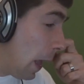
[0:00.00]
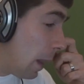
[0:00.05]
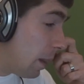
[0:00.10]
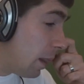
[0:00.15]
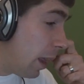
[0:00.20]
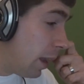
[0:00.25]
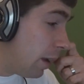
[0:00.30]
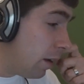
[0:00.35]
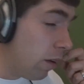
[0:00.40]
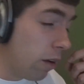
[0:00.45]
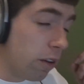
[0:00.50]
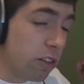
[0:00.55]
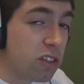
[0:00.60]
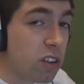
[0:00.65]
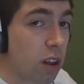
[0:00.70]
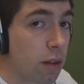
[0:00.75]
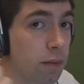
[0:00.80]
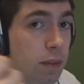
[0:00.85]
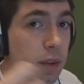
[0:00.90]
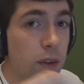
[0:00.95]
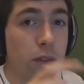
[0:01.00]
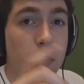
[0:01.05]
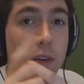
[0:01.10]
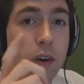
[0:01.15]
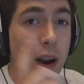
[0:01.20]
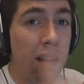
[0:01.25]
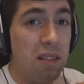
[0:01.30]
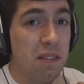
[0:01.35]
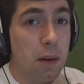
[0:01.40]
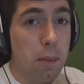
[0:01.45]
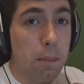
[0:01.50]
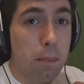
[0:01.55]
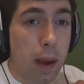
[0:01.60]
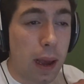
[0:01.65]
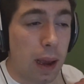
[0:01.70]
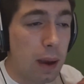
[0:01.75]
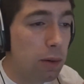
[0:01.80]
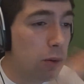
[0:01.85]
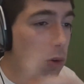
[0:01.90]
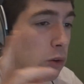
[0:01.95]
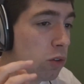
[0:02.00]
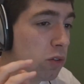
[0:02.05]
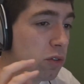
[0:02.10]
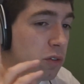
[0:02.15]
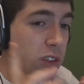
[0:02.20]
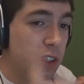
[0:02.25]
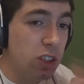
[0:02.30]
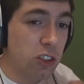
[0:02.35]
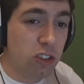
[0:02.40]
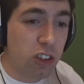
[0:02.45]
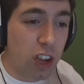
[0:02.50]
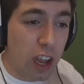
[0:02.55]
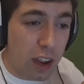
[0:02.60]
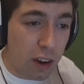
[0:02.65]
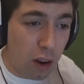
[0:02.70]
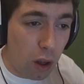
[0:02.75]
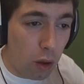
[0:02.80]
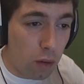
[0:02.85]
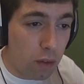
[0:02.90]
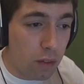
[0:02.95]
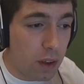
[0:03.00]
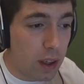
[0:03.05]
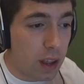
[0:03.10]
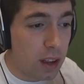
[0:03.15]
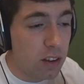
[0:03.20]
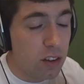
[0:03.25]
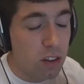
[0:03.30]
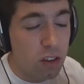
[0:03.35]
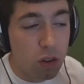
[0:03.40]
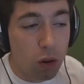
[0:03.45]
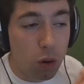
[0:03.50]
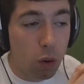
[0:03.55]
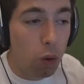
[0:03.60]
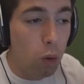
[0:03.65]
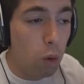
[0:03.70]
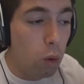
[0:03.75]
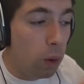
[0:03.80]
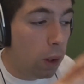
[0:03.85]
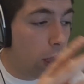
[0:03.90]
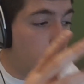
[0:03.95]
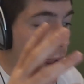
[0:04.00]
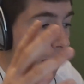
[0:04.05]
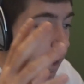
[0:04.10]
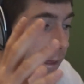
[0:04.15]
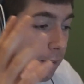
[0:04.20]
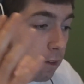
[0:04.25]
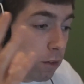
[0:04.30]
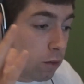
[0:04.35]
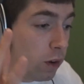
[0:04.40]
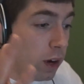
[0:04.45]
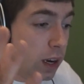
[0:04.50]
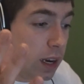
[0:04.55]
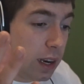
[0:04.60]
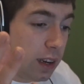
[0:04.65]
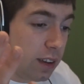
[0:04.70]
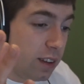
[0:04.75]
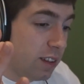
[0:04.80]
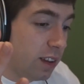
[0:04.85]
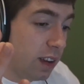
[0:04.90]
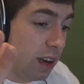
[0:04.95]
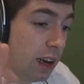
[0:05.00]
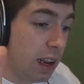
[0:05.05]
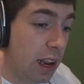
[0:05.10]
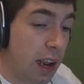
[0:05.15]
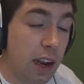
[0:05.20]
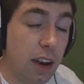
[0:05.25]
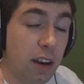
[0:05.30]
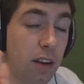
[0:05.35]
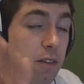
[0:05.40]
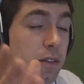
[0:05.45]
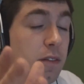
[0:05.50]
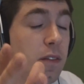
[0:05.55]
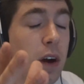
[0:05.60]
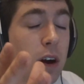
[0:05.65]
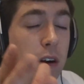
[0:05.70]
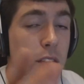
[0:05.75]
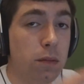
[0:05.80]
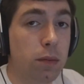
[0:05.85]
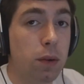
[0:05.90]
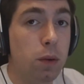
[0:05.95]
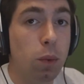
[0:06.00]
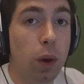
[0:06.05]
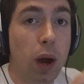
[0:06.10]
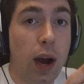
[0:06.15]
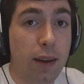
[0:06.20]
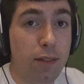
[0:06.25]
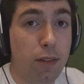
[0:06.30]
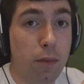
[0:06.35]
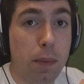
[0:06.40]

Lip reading: They're not something for out and about, or for in a shared office, or realistically in an environment where other